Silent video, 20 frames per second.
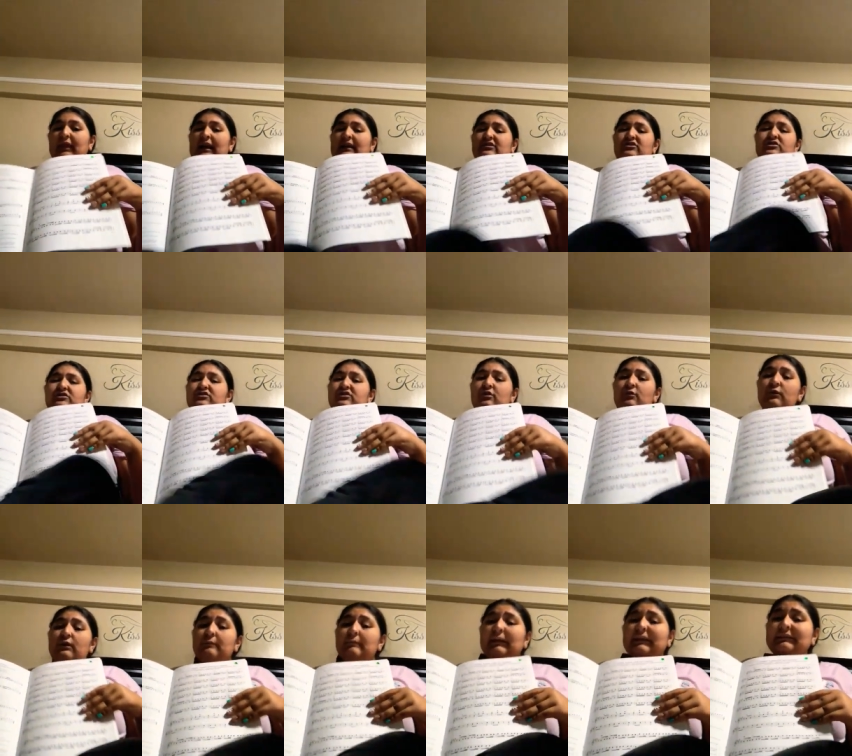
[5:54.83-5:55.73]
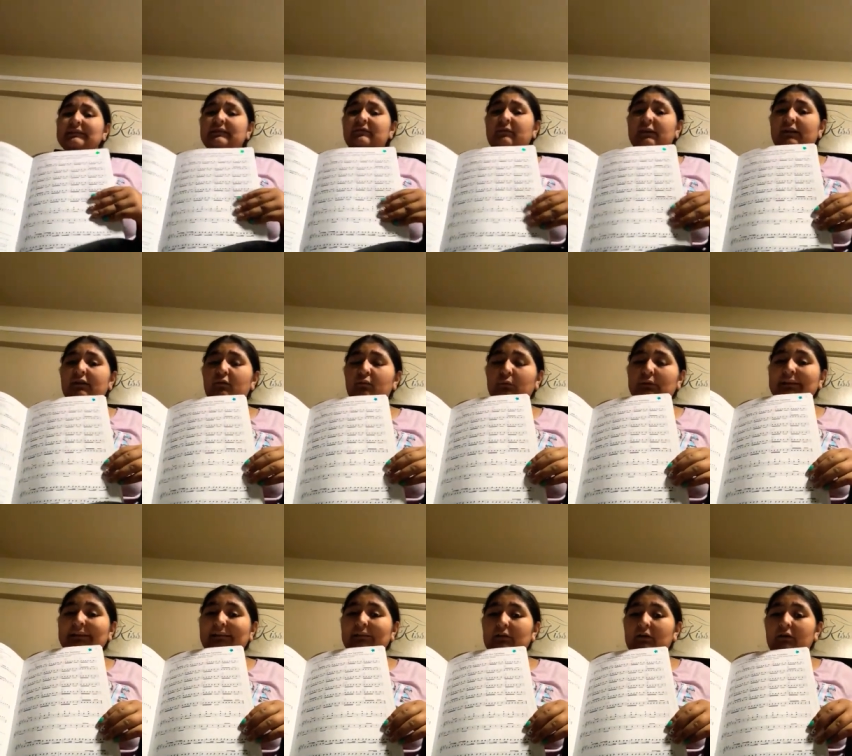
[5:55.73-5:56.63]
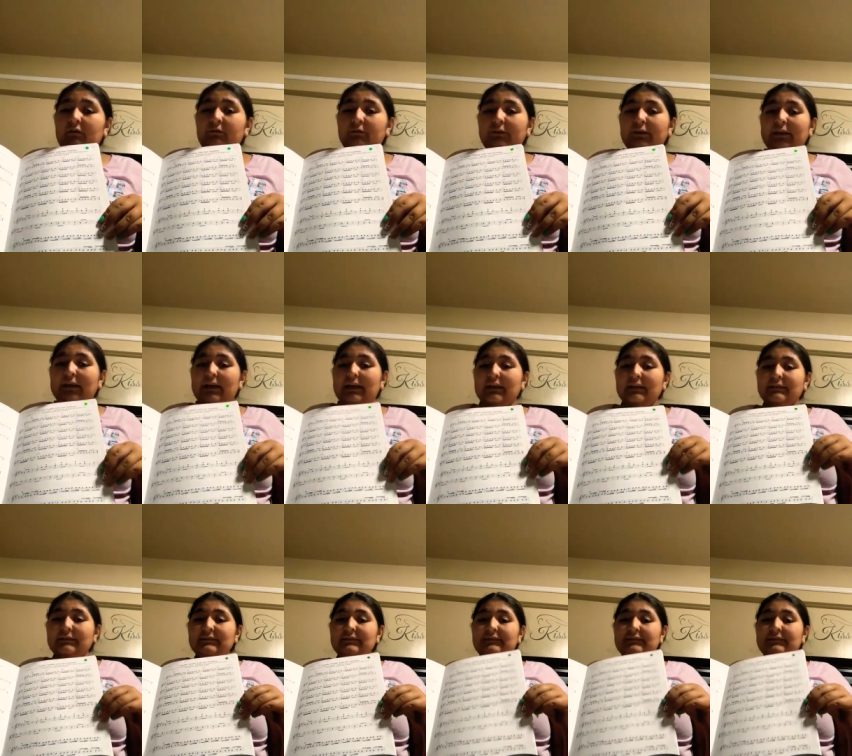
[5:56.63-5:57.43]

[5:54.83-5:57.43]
I just don't want to make this video really long for you guys.